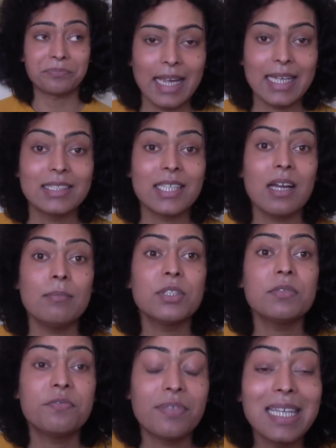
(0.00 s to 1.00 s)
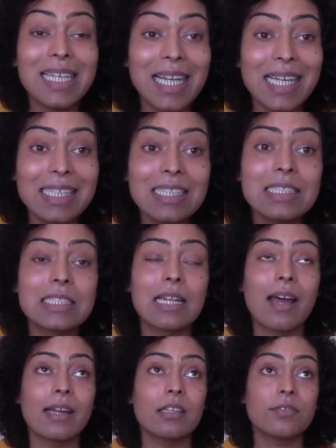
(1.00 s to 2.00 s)
In terms of feelings,
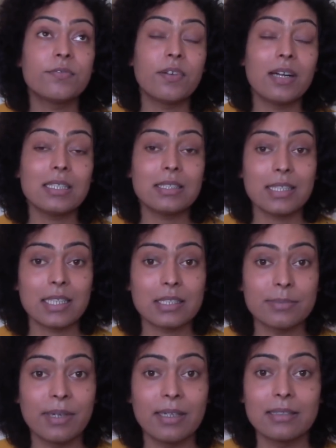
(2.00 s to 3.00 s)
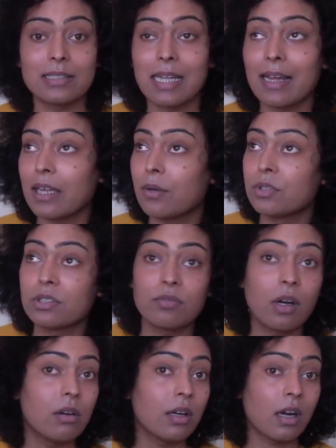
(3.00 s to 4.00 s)
like the first 6 months, like it was a
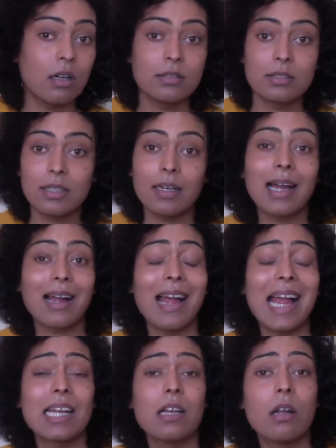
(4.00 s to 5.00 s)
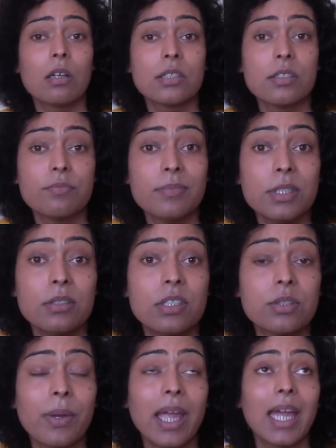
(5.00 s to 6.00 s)
roller coaster. Like I had lots of mood
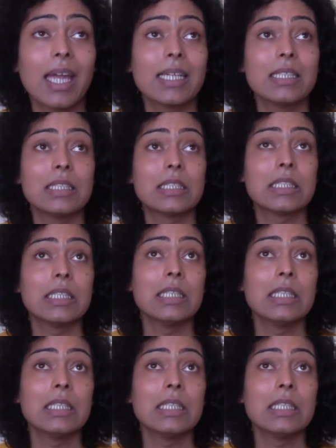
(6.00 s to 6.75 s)
swings.